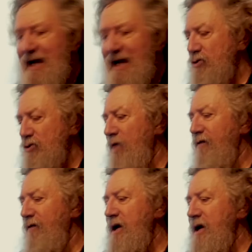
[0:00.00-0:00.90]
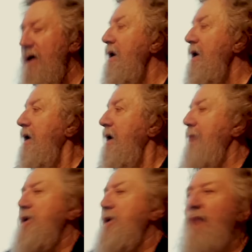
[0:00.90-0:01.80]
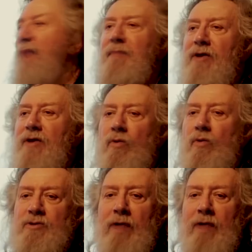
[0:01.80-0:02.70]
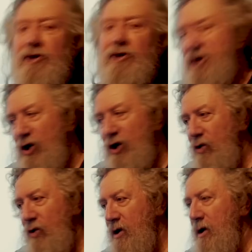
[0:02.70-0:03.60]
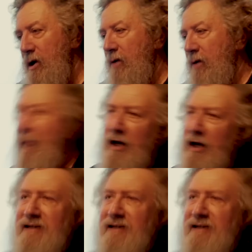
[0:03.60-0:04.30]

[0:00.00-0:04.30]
use 1 foot, and I multiply it by the square root of 2, well, I'm going to get